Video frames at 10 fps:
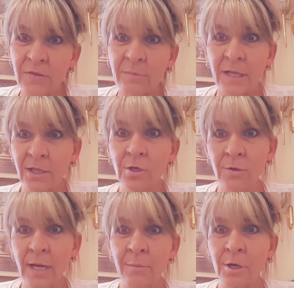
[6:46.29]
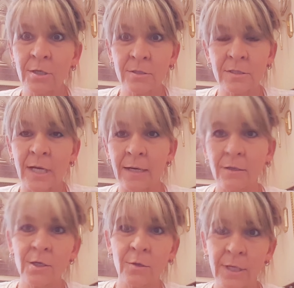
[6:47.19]
I'm like, the new neighbors. And I,
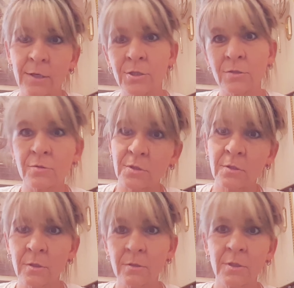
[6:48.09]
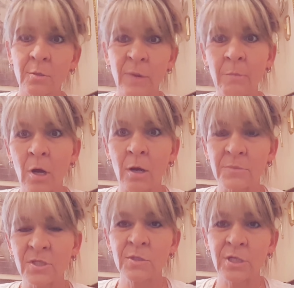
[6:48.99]
you know, introduced her, you know, my
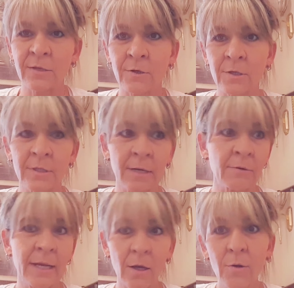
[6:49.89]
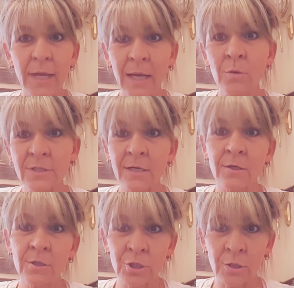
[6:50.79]
moms to each other. And they were like, okay, we'll take
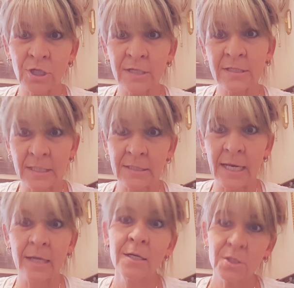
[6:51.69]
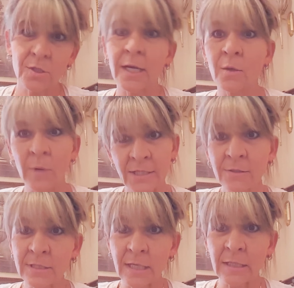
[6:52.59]
you to church on Sunday. So I had to wait till
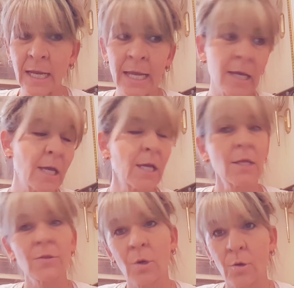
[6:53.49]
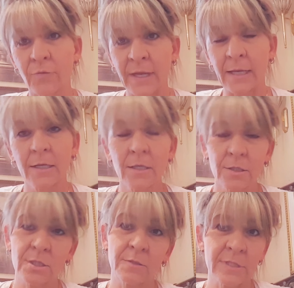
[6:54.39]
Sunday, the whole thing.
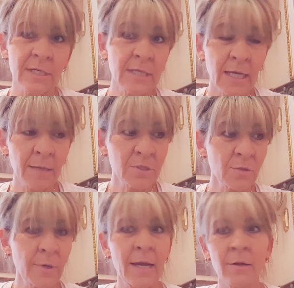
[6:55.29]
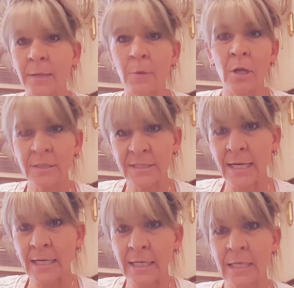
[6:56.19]
So Sunday comes around. I'm all
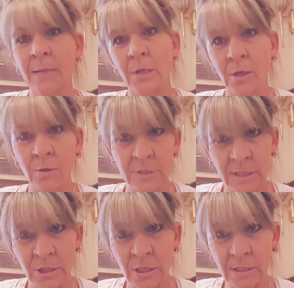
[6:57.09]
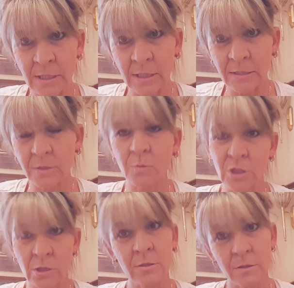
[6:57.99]
excited. I'm going to go see Jesus,
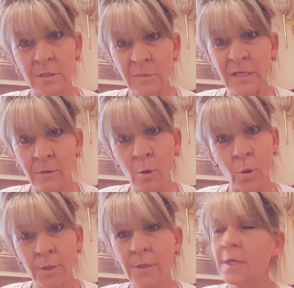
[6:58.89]
which is to me the Lord.